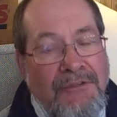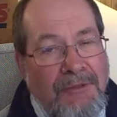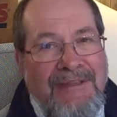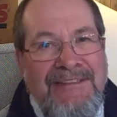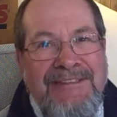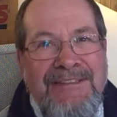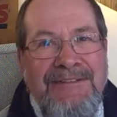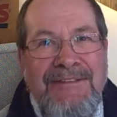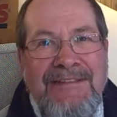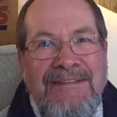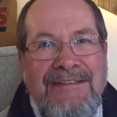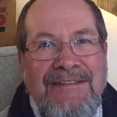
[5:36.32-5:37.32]
God bless you,
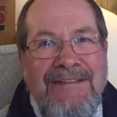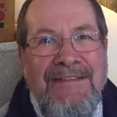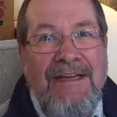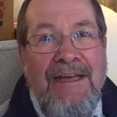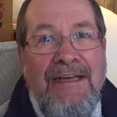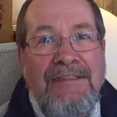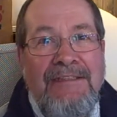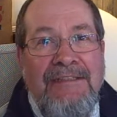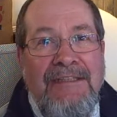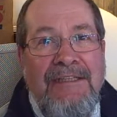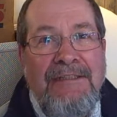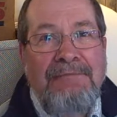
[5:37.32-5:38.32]

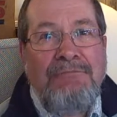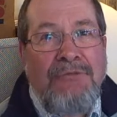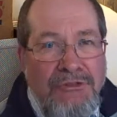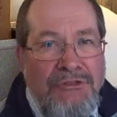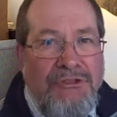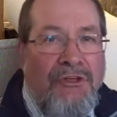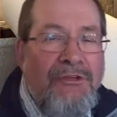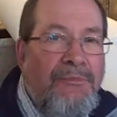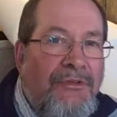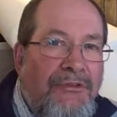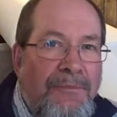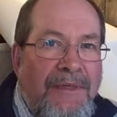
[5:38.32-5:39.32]
and join
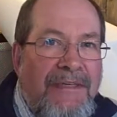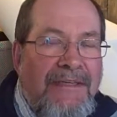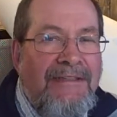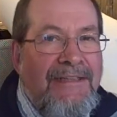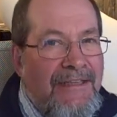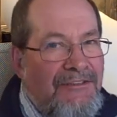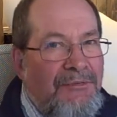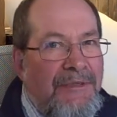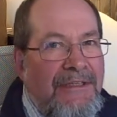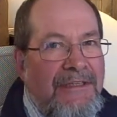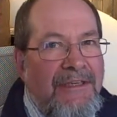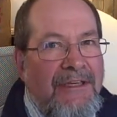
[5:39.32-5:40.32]
with me next
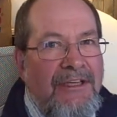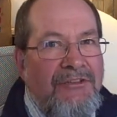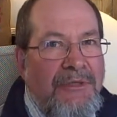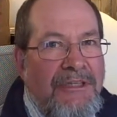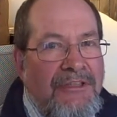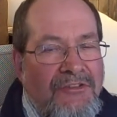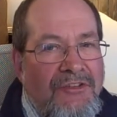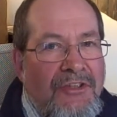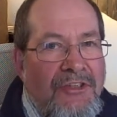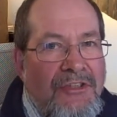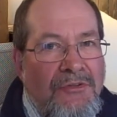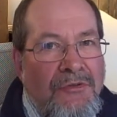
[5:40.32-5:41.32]
week as we
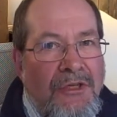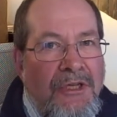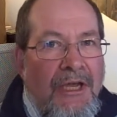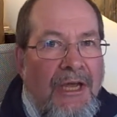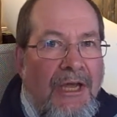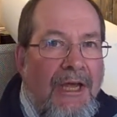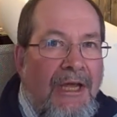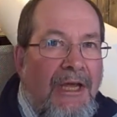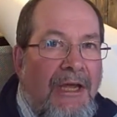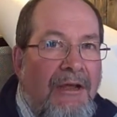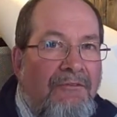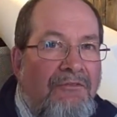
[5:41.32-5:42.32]
continue
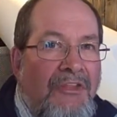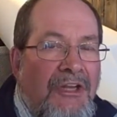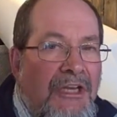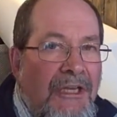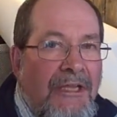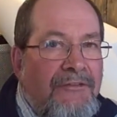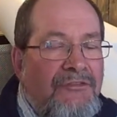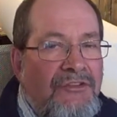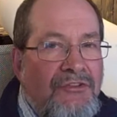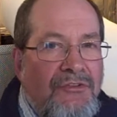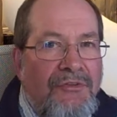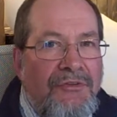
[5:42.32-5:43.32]
the life
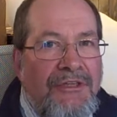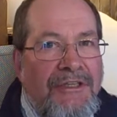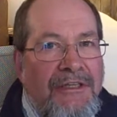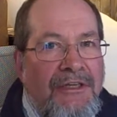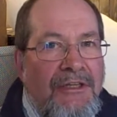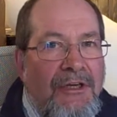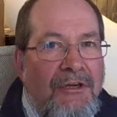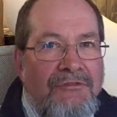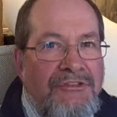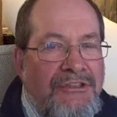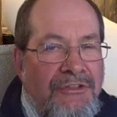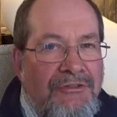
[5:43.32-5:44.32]
story
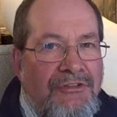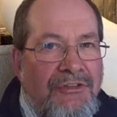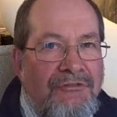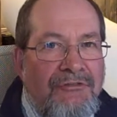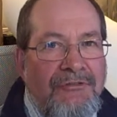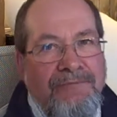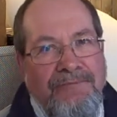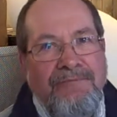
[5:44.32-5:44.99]
of Joseph.